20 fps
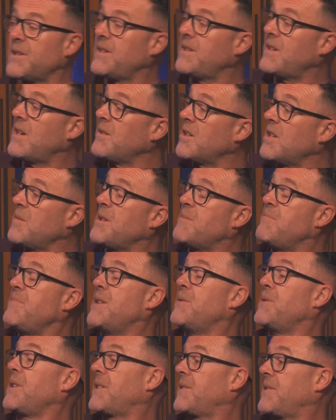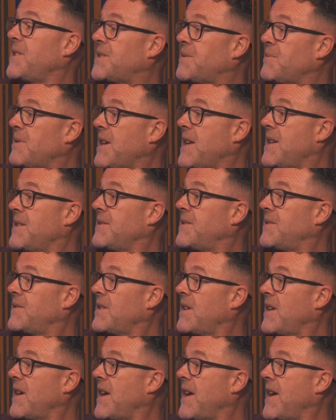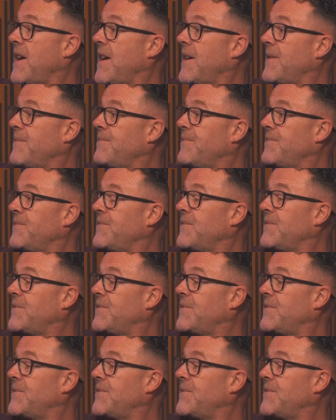in, I'm going to be in Munich this weekend. Uh, Lovely.